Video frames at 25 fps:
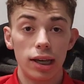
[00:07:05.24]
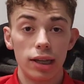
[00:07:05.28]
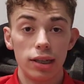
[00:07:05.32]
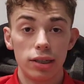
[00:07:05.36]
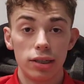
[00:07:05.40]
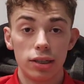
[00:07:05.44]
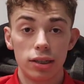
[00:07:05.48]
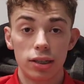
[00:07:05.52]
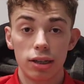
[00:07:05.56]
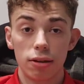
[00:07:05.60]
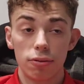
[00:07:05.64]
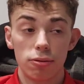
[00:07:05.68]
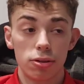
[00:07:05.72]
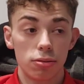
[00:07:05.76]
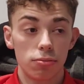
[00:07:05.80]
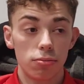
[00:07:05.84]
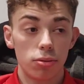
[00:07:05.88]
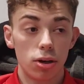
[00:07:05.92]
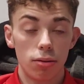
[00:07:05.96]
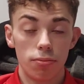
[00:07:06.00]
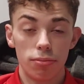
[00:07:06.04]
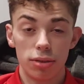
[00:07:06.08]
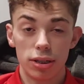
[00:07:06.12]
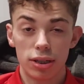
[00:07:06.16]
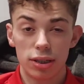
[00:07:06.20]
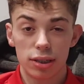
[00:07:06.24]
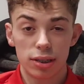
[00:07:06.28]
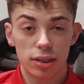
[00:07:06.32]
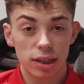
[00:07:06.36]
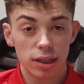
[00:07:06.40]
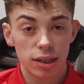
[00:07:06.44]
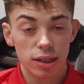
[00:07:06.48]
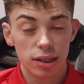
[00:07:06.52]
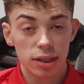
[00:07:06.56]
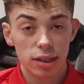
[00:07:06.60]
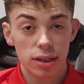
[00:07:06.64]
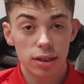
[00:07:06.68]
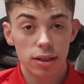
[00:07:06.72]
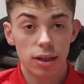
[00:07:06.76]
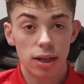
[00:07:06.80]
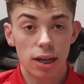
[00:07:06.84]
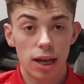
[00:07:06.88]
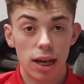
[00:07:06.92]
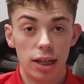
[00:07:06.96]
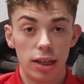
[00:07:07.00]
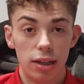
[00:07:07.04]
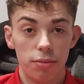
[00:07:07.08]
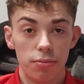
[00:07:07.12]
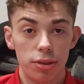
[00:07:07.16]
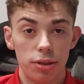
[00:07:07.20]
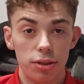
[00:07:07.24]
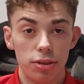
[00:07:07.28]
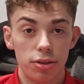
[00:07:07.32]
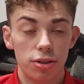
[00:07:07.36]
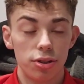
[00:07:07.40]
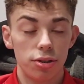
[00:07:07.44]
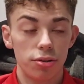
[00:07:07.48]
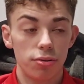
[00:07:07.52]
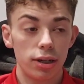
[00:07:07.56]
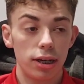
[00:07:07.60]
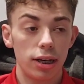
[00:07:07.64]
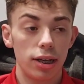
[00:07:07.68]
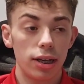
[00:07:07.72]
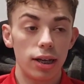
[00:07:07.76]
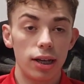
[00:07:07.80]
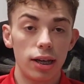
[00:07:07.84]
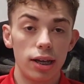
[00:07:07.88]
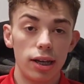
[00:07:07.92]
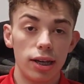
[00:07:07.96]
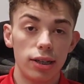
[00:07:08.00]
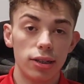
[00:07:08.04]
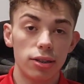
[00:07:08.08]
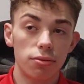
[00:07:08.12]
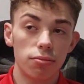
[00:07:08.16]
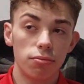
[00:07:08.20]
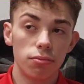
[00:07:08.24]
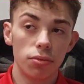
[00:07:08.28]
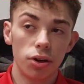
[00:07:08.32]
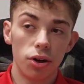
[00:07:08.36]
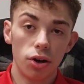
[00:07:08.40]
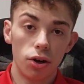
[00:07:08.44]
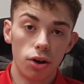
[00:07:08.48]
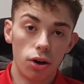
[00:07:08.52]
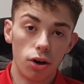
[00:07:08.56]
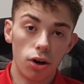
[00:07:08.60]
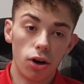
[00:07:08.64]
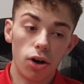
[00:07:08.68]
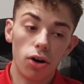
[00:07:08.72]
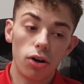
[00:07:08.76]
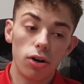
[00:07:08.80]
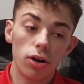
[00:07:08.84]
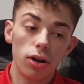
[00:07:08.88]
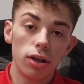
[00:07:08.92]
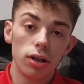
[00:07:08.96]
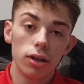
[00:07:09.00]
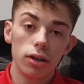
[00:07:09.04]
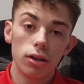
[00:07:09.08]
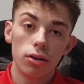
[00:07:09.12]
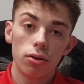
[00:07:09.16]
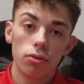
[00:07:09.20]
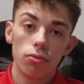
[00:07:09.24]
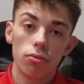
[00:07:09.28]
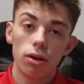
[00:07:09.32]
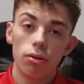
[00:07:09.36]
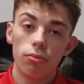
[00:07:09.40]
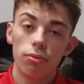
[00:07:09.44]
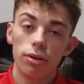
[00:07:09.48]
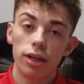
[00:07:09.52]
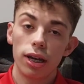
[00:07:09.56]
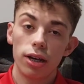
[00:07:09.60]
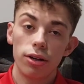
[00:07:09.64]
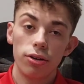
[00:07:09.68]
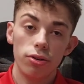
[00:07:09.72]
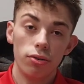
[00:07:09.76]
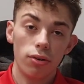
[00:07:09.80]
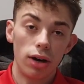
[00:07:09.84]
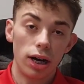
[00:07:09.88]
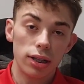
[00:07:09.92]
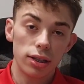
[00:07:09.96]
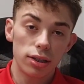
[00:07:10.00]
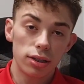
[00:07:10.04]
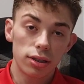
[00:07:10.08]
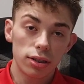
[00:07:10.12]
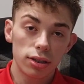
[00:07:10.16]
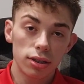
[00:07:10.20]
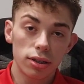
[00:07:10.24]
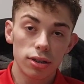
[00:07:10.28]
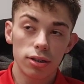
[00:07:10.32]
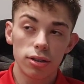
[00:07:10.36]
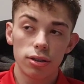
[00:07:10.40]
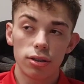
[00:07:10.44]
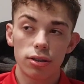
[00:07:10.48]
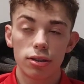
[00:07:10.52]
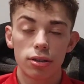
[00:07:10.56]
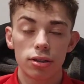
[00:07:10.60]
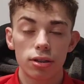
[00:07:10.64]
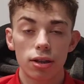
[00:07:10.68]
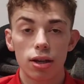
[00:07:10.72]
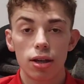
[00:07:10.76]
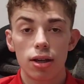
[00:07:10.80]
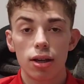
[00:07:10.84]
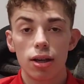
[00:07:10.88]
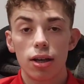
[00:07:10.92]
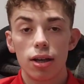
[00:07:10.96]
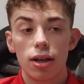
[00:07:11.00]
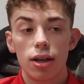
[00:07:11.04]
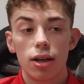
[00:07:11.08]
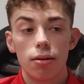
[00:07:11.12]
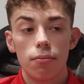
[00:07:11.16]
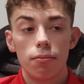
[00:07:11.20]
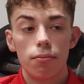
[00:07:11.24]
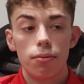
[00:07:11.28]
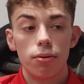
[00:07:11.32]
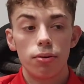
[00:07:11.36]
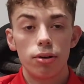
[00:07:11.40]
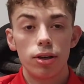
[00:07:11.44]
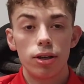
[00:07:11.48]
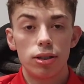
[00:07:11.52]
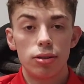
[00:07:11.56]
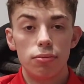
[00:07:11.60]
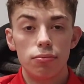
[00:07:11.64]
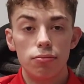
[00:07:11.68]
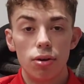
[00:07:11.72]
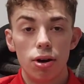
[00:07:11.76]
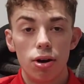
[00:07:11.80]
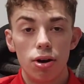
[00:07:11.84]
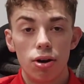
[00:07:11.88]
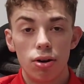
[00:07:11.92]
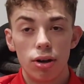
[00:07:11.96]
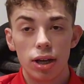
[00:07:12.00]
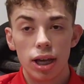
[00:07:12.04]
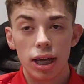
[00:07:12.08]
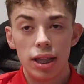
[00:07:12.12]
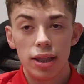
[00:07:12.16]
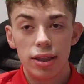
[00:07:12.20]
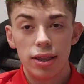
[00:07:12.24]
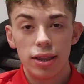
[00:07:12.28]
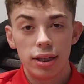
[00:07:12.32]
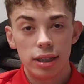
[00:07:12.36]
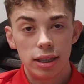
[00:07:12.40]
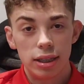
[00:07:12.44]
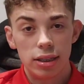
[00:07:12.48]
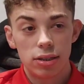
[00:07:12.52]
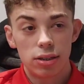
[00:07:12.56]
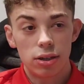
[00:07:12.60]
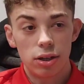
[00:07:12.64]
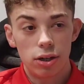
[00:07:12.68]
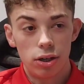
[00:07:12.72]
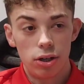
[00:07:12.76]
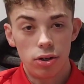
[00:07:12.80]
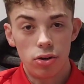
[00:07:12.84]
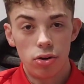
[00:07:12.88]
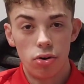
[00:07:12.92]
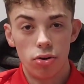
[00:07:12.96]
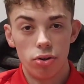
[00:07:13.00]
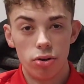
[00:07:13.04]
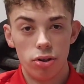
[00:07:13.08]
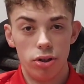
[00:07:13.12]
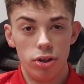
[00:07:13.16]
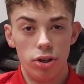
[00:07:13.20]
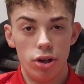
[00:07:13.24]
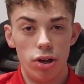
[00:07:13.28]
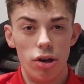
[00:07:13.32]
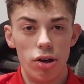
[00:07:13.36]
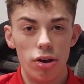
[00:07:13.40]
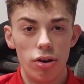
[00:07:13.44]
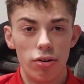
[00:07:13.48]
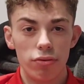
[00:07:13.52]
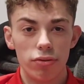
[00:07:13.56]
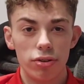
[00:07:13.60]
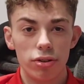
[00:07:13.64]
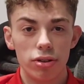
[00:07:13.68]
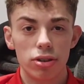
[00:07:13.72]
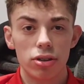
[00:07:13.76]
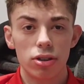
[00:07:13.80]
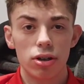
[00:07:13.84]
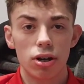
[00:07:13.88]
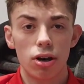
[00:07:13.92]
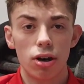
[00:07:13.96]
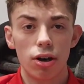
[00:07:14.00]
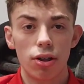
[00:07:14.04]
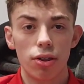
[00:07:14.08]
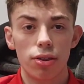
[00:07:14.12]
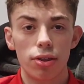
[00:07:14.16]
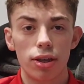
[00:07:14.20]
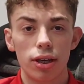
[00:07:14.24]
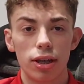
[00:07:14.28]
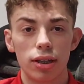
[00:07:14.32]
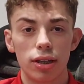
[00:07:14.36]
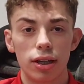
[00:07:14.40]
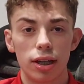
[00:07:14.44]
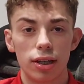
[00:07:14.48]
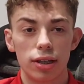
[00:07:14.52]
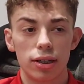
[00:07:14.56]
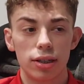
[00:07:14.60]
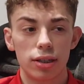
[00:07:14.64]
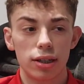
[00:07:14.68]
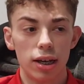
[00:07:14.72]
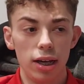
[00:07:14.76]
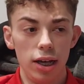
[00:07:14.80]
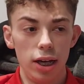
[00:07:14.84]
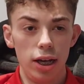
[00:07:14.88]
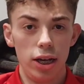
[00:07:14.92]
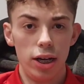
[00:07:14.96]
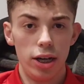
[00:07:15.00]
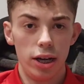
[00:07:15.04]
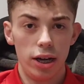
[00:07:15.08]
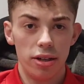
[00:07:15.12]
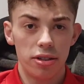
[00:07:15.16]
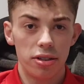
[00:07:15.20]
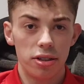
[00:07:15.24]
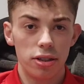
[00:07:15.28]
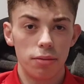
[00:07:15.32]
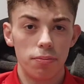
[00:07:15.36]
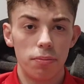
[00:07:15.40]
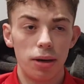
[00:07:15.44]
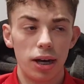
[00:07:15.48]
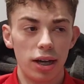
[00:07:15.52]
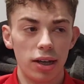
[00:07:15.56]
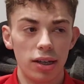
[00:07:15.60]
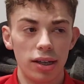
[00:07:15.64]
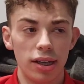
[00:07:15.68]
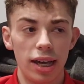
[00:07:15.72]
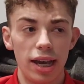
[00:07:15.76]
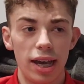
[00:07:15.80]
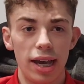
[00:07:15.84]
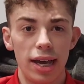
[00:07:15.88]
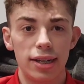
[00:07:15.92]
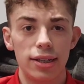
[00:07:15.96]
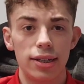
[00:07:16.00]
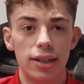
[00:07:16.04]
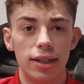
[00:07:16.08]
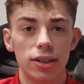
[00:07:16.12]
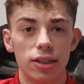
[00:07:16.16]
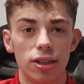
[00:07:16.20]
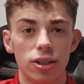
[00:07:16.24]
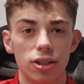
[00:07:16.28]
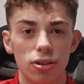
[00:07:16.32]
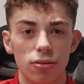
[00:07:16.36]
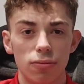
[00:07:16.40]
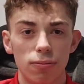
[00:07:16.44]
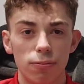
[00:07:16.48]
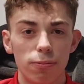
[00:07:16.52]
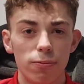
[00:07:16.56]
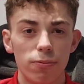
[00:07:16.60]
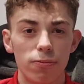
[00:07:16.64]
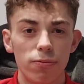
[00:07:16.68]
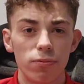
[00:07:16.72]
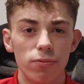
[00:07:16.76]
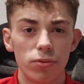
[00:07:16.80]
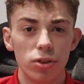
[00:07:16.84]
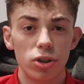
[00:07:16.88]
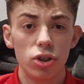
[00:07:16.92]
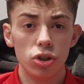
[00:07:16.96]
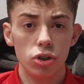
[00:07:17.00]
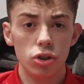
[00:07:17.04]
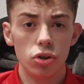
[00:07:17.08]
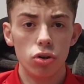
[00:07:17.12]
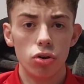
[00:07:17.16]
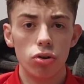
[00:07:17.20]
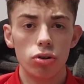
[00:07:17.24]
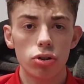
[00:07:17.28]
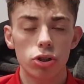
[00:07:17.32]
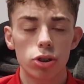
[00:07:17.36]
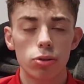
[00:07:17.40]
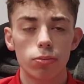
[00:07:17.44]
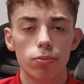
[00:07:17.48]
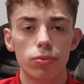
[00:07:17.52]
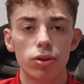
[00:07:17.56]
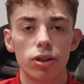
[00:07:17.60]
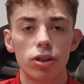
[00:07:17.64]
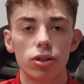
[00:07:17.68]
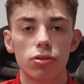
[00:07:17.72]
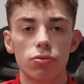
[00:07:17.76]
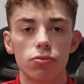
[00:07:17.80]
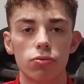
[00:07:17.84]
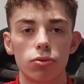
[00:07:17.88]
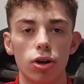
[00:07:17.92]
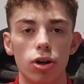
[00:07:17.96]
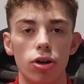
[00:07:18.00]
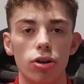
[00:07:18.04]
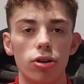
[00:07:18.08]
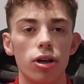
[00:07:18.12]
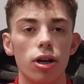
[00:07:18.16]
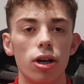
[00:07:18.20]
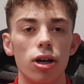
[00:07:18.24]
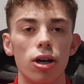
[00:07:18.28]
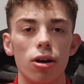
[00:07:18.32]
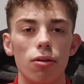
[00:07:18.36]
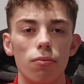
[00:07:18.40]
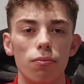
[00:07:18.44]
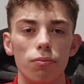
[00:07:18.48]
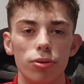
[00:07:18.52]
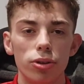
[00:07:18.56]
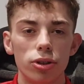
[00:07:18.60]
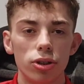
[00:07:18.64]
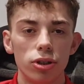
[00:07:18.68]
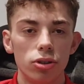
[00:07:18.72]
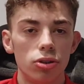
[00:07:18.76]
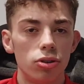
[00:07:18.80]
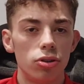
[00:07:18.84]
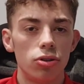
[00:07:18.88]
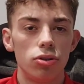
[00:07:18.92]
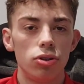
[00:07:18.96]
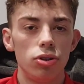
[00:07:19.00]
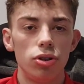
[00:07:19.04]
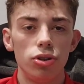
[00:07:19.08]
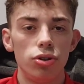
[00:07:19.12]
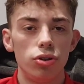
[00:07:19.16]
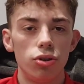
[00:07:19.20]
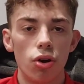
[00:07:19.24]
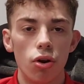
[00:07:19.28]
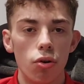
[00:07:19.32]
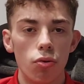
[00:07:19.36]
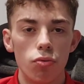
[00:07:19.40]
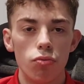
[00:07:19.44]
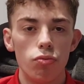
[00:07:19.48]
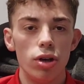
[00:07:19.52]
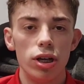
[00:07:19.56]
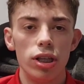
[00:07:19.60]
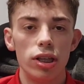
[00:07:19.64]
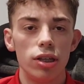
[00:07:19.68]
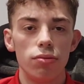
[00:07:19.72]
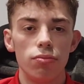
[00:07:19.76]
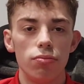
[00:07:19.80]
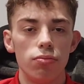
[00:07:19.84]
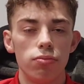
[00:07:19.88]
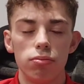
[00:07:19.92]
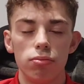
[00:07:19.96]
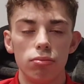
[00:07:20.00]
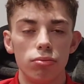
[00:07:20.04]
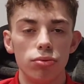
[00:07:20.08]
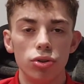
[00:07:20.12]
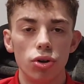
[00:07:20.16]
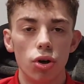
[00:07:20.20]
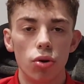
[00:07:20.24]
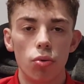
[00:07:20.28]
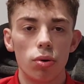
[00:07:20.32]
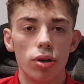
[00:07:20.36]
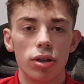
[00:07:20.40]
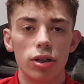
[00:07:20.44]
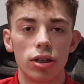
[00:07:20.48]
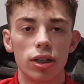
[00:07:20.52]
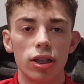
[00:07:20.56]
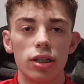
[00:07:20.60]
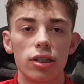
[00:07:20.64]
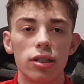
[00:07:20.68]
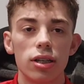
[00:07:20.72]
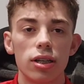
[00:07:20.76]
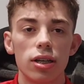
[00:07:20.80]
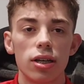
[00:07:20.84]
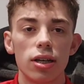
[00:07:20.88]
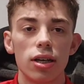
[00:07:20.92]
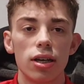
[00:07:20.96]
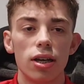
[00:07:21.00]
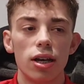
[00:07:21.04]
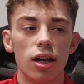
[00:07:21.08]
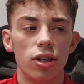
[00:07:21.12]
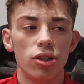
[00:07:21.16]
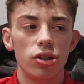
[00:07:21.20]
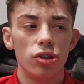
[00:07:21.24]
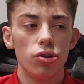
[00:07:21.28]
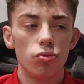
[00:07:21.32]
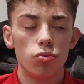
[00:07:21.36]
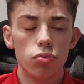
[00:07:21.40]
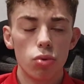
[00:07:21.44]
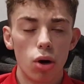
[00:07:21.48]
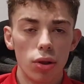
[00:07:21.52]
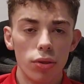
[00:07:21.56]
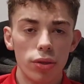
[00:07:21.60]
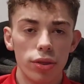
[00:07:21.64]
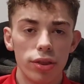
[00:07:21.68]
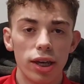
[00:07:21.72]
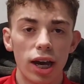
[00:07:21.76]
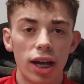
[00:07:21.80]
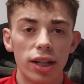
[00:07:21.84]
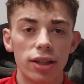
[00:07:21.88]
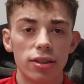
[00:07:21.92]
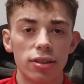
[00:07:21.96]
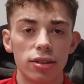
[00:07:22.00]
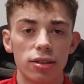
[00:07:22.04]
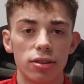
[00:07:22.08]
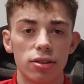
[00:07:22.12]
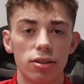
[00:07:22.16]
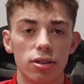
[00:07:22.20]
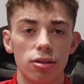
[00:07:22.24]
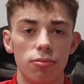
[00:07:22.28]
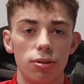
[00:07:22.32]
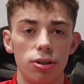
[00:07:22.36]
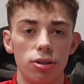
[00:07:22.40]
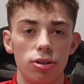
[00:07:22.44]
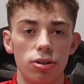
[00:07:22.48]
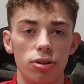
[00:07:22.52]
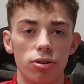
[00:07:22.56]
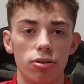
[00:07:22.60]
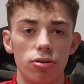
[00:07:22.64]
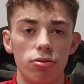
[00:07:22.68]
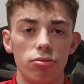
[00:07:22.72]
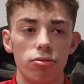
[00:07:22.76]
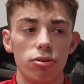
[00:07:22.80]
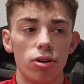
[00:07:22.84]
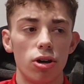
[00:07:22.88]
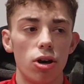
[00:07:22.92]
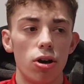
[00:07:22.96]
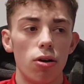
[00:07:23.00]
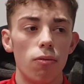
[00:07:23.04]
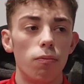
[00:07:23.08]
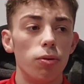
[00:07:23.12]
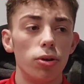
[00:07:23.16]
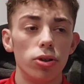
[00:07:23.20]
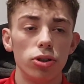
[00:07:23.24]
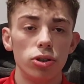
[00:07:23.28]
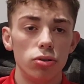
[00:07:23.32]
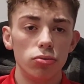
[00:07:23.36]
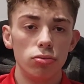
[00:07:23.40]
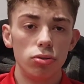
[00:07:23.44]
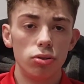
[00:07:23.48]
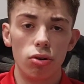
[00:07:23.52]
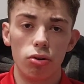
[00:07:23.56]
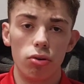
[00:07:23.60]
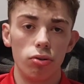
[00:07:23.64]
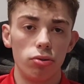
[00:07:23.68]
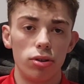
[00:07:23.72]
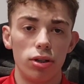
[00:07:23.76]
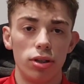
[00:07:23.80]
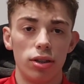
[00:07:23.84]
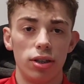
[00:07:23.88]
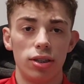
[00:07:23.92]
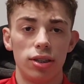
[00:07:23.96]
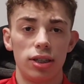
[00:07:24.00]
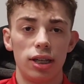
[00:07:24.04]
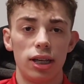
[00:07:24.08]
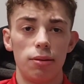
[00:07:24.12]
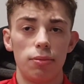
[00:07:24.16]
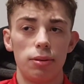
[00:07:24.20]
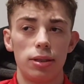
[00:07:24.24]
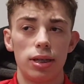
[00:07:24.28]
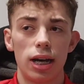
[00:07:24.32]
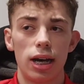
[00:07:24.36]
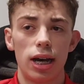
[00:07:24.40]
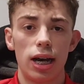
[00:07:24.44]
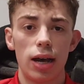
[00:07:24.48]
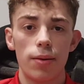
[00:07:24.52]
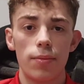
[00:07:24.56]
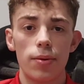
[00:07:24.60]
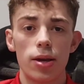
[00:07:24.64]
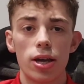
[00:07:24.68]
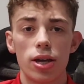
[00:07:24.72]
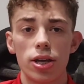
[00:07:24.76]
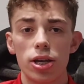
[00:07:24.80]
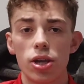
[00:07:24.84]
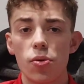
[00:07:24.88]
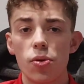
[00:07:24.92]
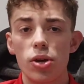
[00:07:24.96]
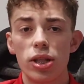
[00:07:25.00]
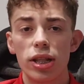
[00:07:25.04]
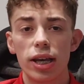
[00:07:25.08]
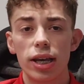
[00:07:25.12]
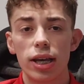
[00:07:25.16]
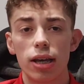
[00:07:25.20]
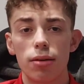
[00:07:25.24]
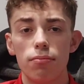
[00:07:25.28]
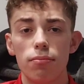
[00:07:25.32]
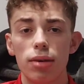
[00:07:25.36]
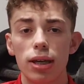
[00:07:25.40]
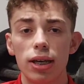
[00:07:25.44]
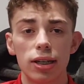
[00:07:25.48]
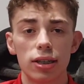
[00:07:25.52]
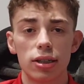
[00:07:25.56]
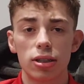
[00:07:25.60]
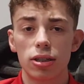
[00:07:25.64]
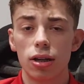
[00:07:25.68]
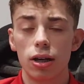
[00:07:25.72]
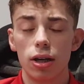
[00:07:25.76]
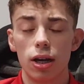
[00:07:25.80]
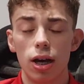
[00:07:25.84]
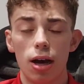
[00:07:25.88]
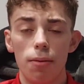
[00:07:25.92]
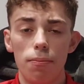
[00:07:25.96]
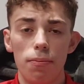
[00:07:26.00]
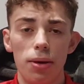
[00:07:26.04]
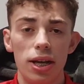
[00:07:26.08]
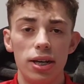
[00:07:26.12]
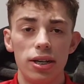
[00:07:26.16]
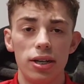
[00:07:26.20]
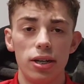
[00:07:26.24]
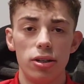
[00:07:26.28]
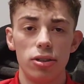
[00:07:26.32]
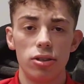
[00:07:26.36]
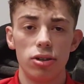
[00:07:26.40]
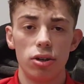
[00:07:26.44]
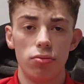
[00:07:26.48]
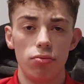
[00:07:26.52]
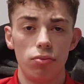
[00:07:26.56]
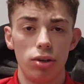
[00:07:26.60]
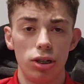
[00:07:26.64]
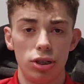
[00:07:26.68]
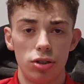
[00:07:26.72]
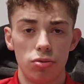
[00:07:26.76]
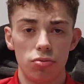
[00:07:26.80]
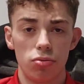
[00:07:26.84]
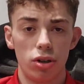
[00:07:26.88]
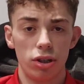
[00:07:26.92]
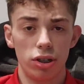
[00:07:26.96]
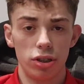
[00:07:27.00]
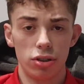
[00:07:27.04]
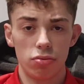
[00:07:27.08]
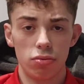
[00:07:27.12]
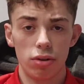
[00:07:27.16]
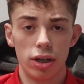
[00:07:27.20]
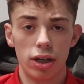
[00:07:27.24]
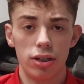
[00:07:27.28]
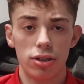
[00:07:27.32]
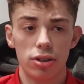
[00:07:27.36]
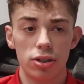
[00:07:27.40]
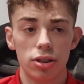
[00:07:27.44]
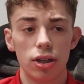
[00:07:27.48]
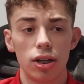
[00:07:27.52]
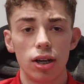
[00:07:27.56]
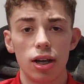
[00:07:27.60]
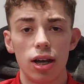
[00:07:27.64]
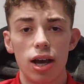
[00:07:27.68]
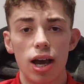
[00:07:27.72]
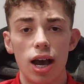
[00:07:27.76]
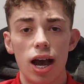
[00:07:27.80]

it gives a more mystique element to it. It's more where we get no answers, but it's more in this unnerving sort of thing, like hairs in the back of your head, like you know something's wrong, but you don't really know what it is. You want the answers to be told, but you don't at the same time. You're in like a mixed opinions on which one is which.